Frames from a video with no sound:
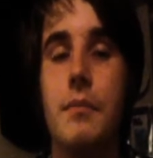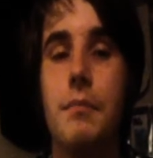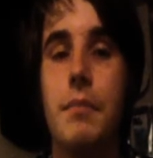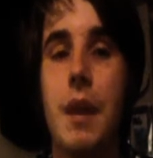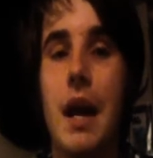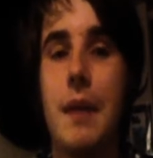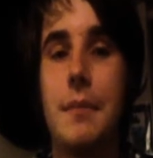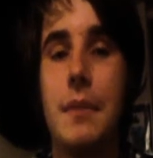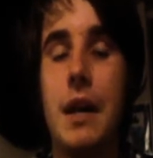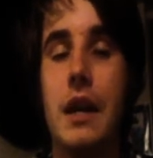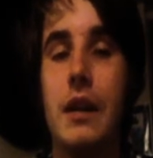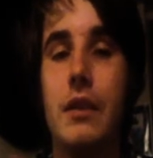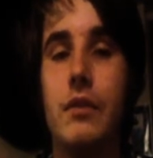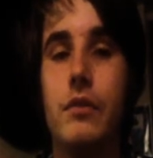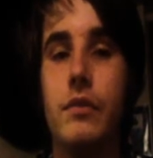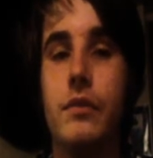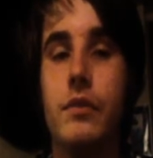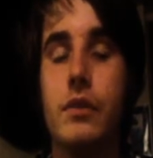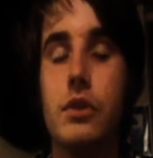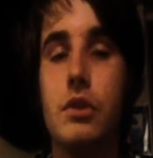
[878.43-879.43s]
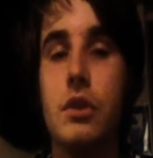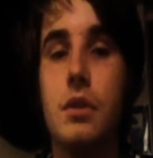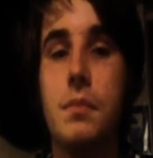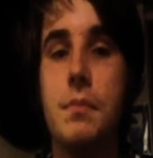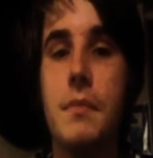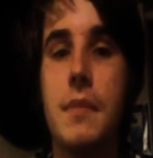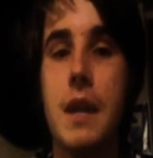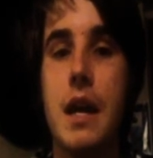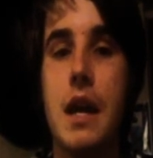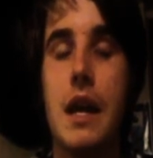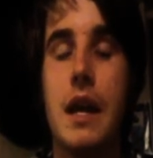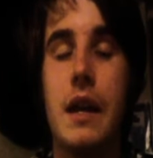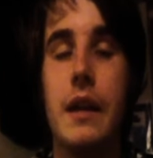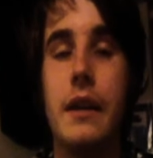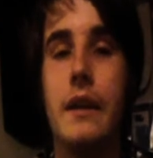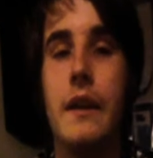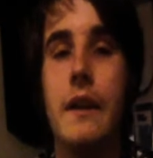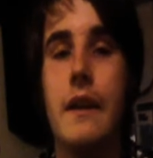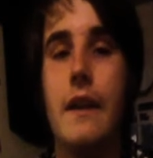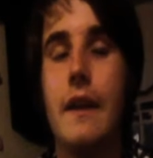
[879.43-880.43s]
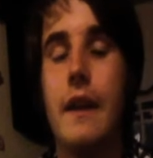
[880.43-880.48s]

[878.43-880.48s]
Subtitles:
Batman and Superman.